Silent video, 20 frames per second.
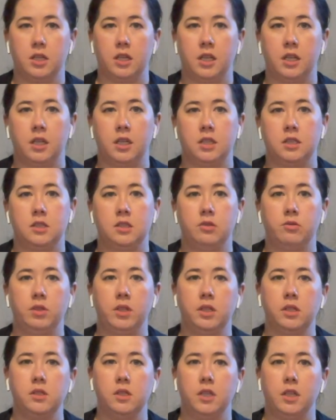And as you
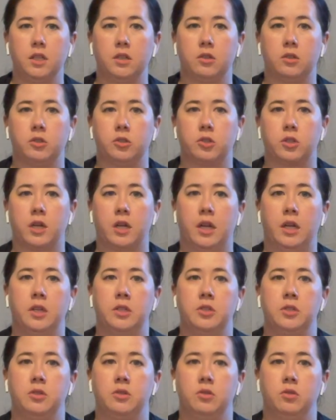inhale, try
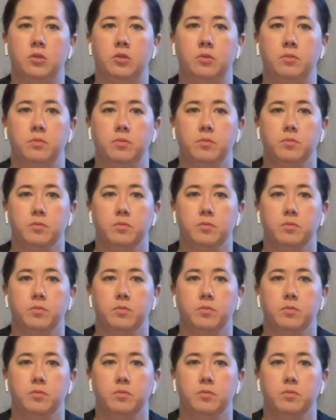to